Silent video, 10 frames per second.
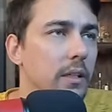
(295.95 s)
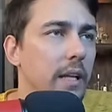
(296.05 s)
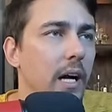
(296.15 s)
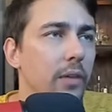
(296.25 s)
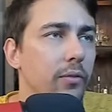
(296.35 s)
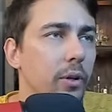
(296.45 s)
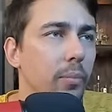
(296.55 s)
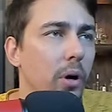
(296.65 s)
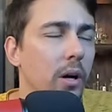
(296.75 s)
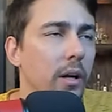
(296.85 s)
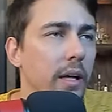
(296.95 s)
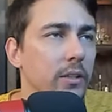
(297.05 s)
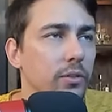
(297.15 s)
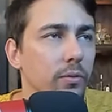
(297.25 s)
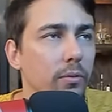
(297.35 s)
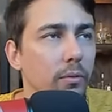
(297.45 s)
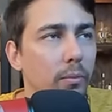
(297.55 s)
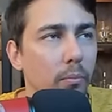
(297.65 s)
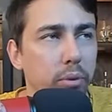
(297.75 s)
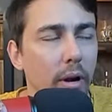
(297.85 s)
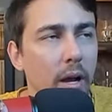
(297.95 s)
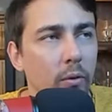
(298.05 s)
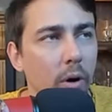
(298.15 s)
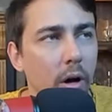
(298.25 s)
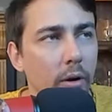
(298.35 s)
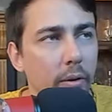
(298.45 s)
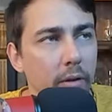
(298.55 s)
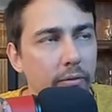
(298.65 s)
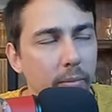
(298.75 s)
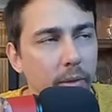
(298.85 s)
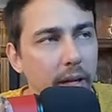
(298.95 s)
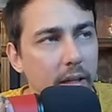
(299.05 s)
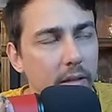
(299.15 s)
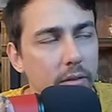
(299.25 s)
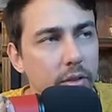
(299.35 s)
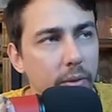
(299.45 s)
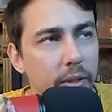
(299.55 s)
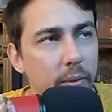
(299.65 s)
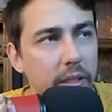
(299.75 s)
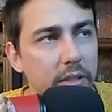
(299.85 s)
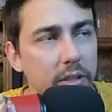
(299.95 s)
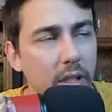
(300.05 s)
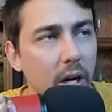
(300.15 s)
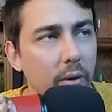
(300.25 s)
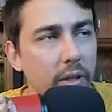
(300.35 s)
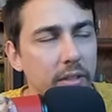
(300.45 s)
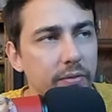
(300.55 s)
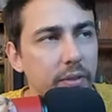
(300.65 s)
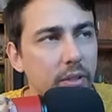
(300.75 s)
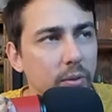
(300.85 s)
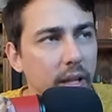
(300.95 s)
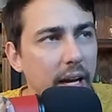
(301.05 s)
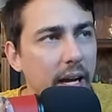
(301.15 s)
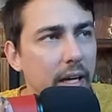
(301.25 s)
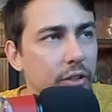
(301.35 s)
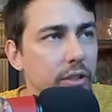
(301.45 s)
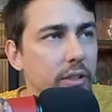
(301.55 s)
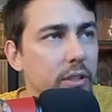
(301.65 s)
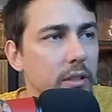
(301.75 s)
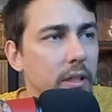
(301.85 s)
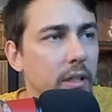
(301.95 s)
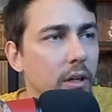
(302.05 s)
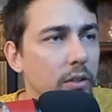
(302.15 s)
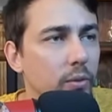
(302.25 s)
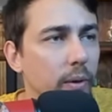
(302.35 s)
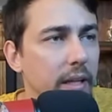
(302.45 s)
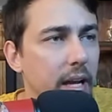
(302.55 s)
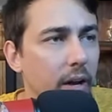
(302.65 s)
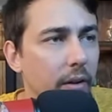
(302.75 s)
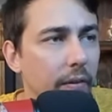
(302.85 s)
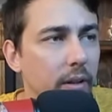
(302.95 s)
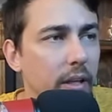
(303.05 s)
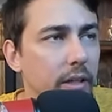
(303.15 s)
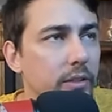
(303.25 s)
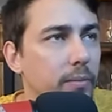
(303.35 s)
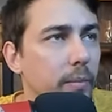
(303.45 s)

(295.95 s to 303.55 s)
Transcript: Now, if your bong has brown water in it from like three weeks ago and it's filled with ash, it, it goes way down on the list.